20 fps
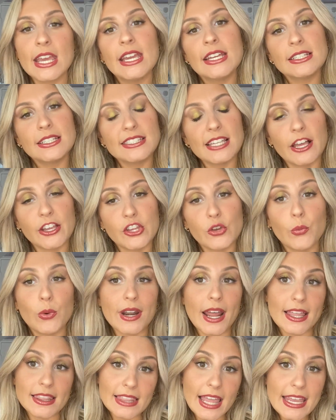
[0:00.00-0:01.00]
to tell you what
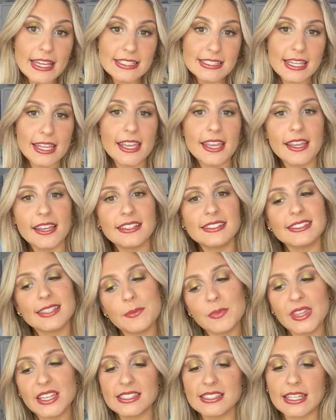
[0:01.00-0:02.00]
I liked and
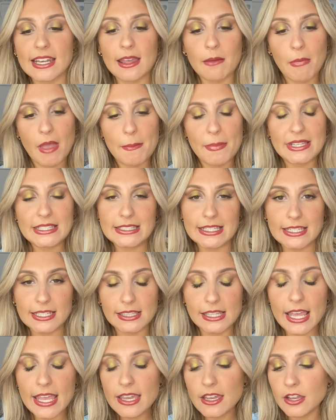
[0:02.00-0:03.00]
some things that I maybe didn't
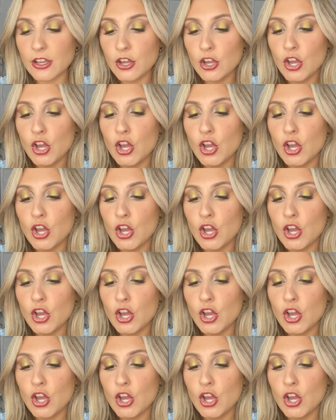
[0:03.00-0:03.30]
like.